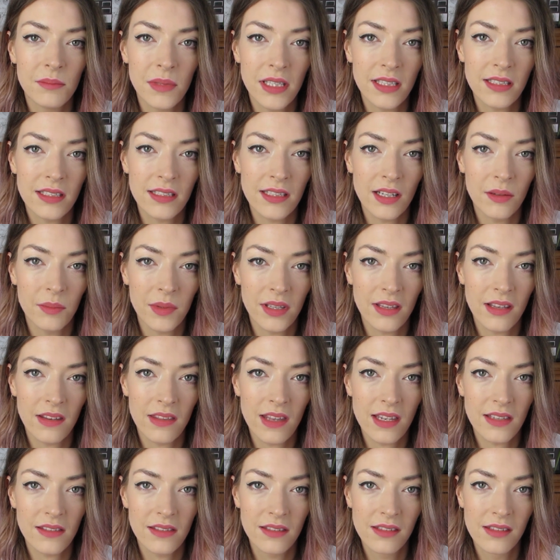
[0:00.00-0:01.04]
me to tell me that
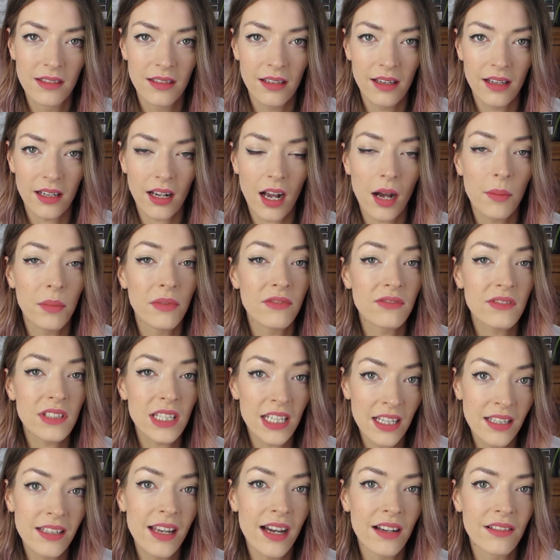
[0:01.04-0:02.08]
there's a cup of
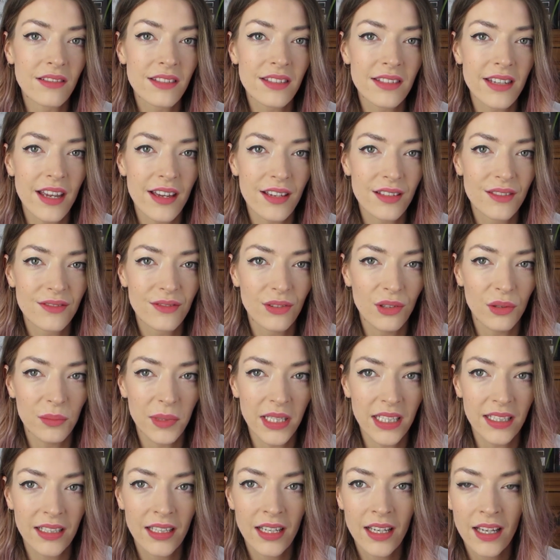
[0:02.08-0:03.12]
tea downstairs for
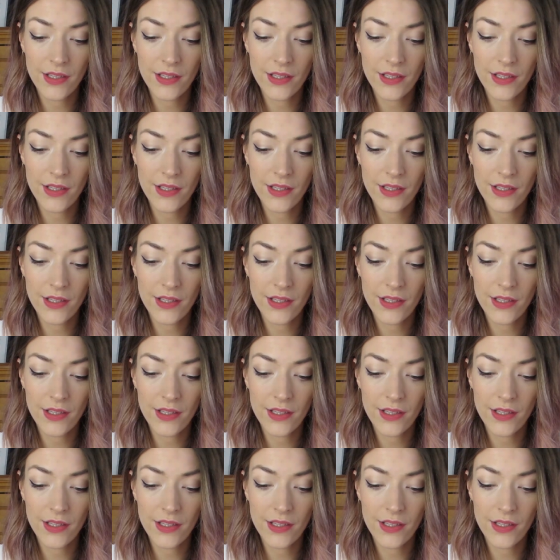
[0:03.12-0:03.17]
me.